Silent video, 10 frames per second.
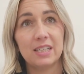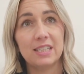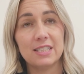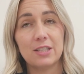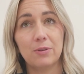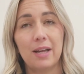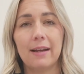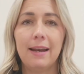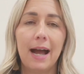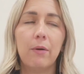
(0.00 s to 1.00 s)
And so
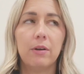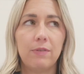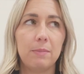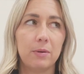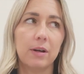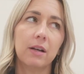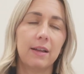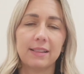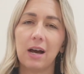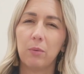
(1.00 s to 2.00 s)
like now in February,
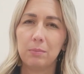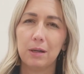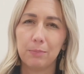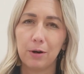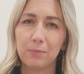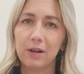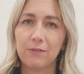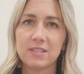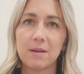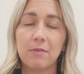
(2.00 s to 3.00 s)
like that would be appropriate
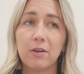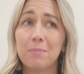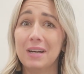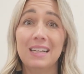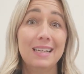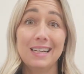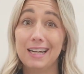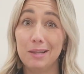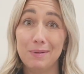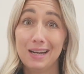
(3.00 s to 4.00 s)
for some of them, but
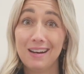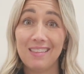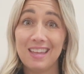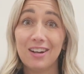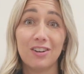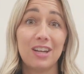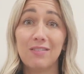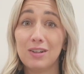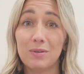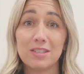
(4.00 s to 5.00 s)
in the beginning of the year,
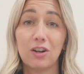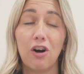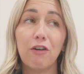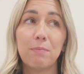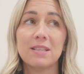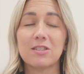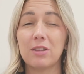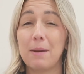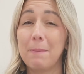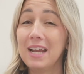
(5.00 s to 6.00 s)
even though it's a golf pencil,
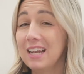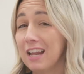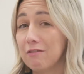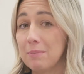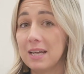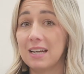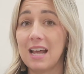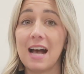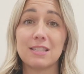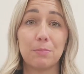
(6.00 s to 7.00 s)
that might not have
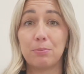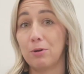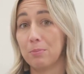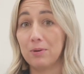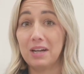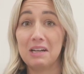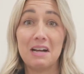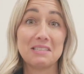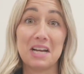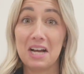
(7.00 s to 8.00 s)
been as appropriate
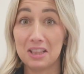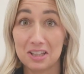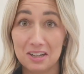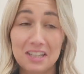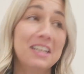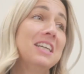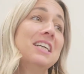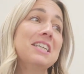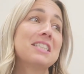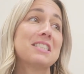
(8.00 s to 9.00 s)
as I had thought.
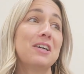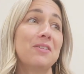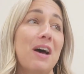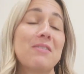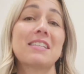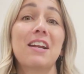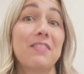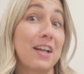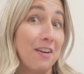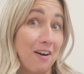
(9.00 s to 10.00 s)
So that was kind of
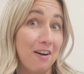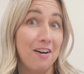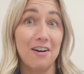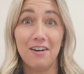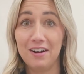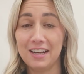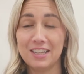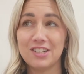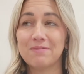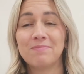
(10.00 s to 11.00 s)
like an aha. I
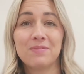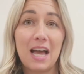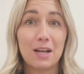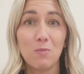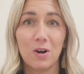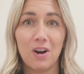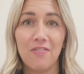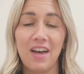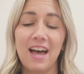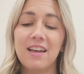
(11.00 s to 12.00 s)
can work
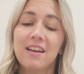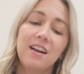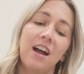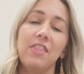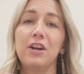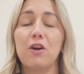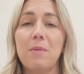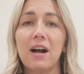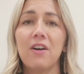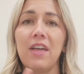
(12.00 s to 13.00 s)
on that. And then to go
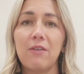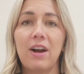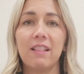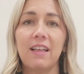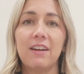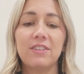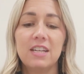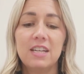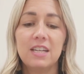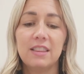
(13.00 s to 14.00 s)
back on that right left,
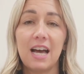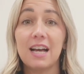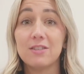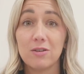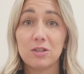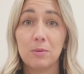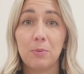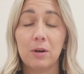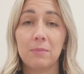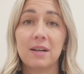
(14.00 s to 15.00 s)
that is also
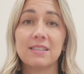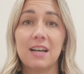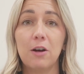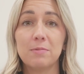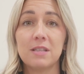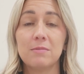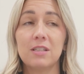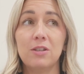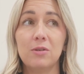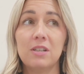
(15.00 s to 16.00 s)
important because it helps them
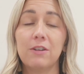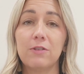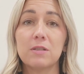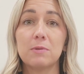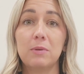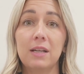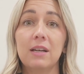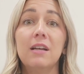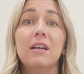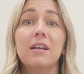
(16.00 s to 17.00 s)
to know the difference
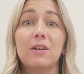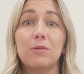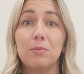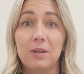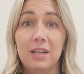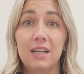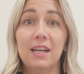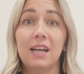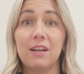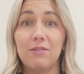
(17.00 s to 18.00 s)
between
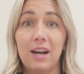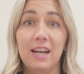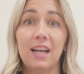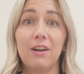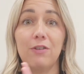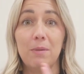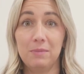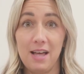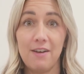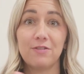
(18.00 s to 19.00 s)
reading and writing from
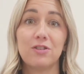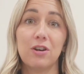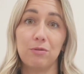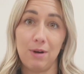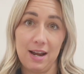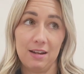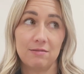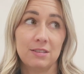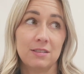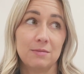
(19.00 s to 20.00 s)
left to right.
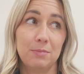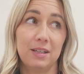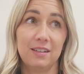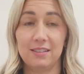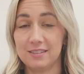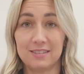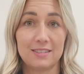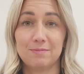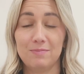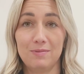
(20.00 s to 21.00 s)
Because
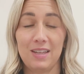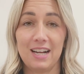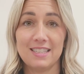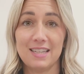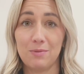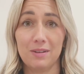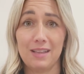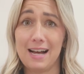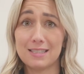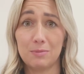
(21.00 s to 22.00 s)
like I said
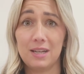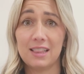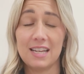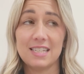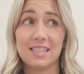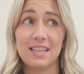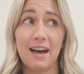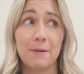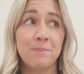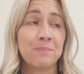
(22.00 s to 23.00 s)
last week, they did
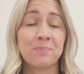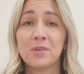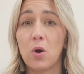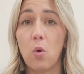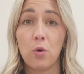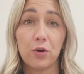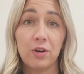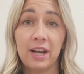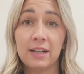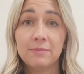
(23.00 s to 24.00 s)
that
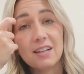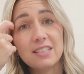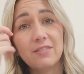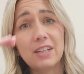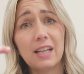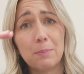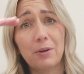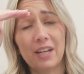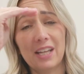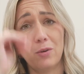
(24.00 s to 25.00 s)
ordering activity, like
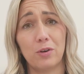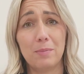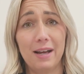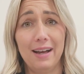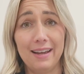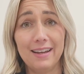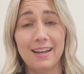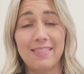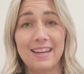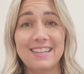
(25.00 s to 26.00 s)
putting order by height,
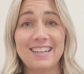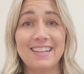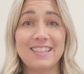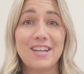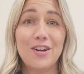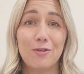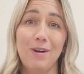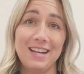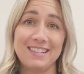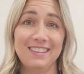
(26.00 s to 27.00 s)
and they did it
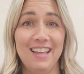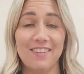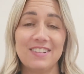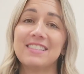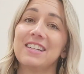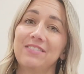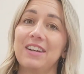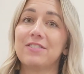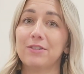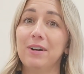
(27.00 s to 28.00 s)
right to left instead of
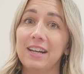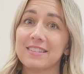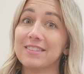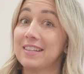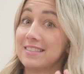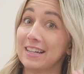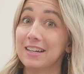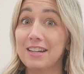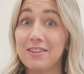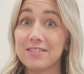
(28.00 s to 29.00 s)
left to right. So that's like
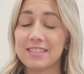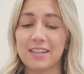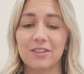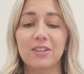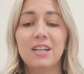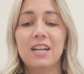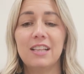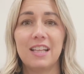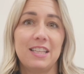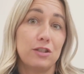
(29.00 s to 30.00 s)
another skill
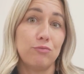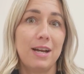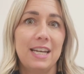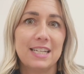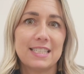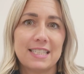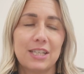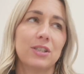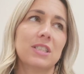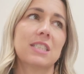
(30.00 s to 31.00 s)
that these readiness
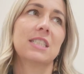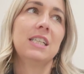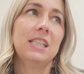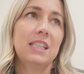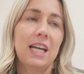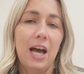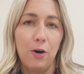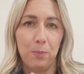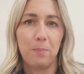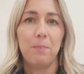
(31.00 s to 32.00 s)
skills
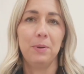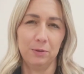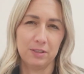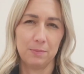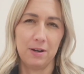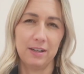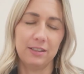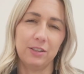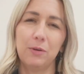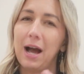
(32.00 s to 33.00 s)
help build upon,
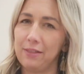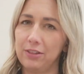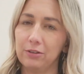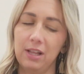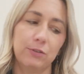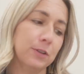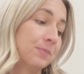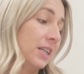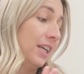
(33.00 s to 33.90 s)
you know, at their level.